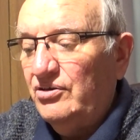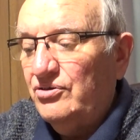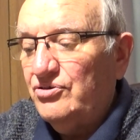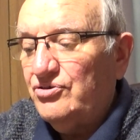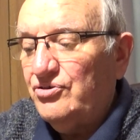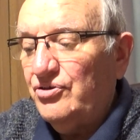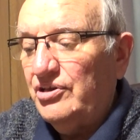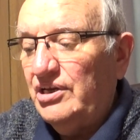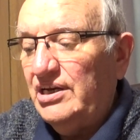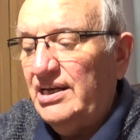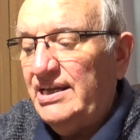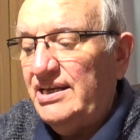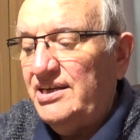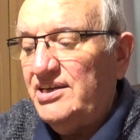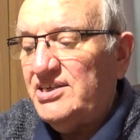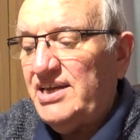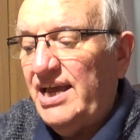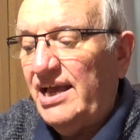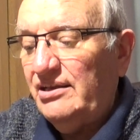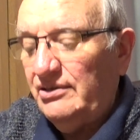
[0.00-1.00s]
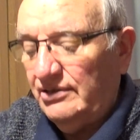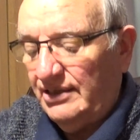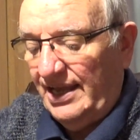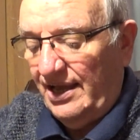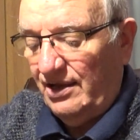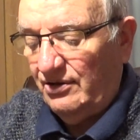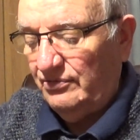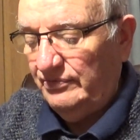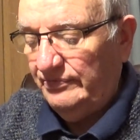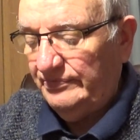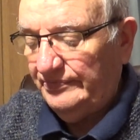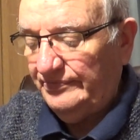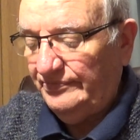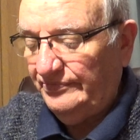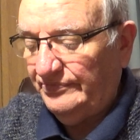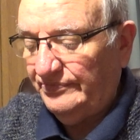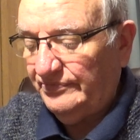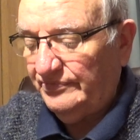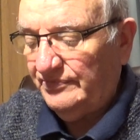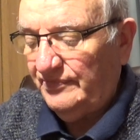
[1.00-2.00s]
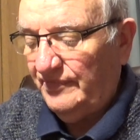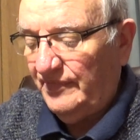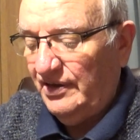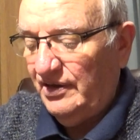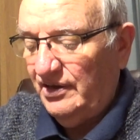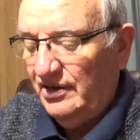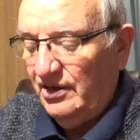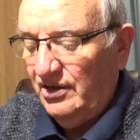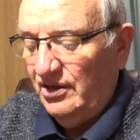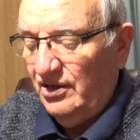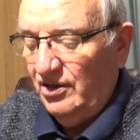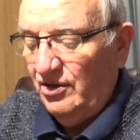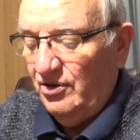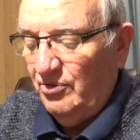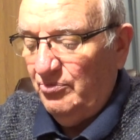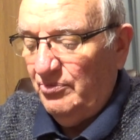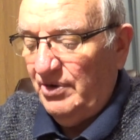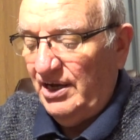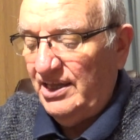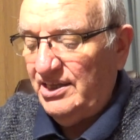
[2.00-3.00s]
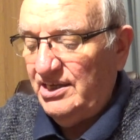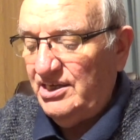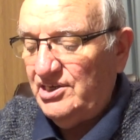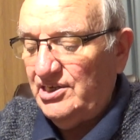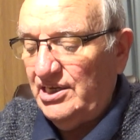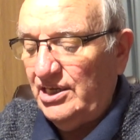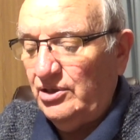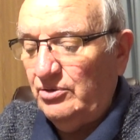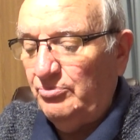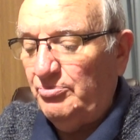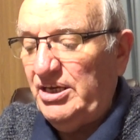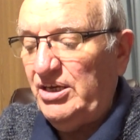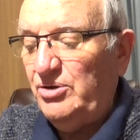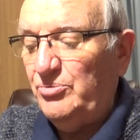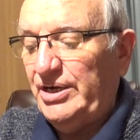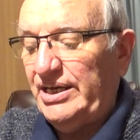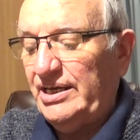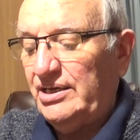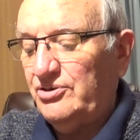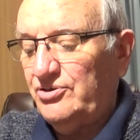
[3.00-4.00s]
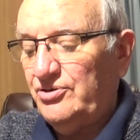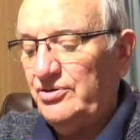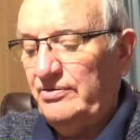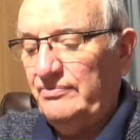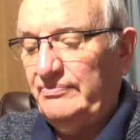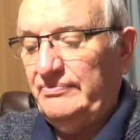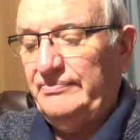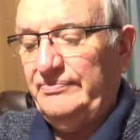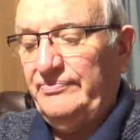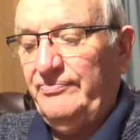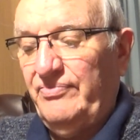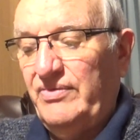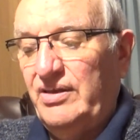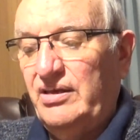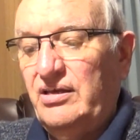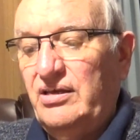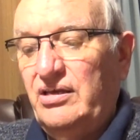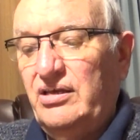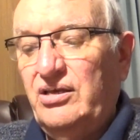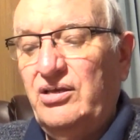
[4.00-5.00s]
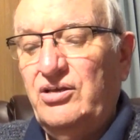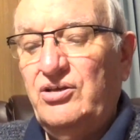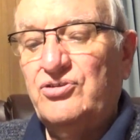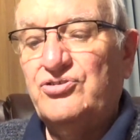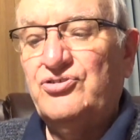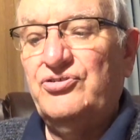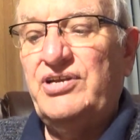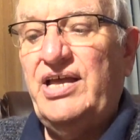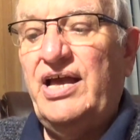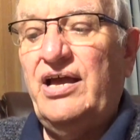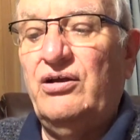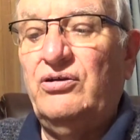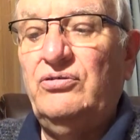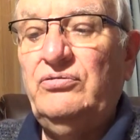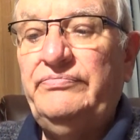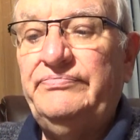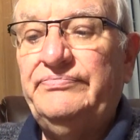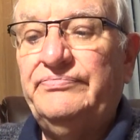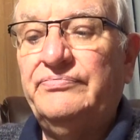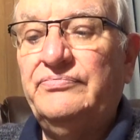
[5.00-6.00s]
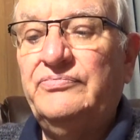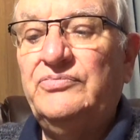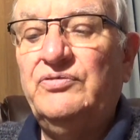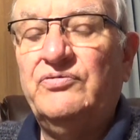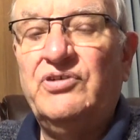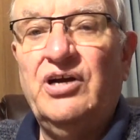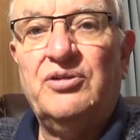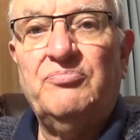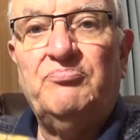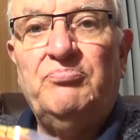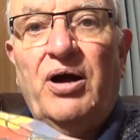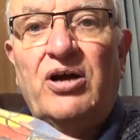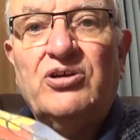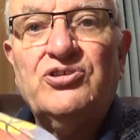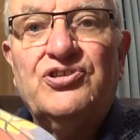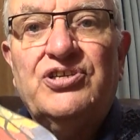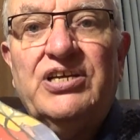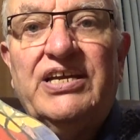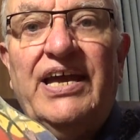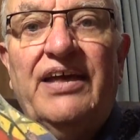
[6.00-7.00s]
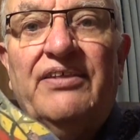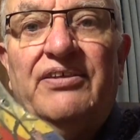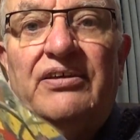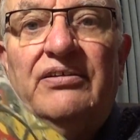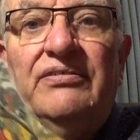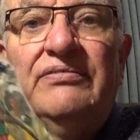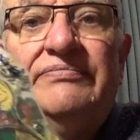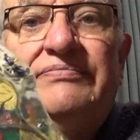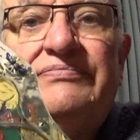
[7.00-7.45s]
So the lid is held down by these little bee wings. So now you've got it boxed together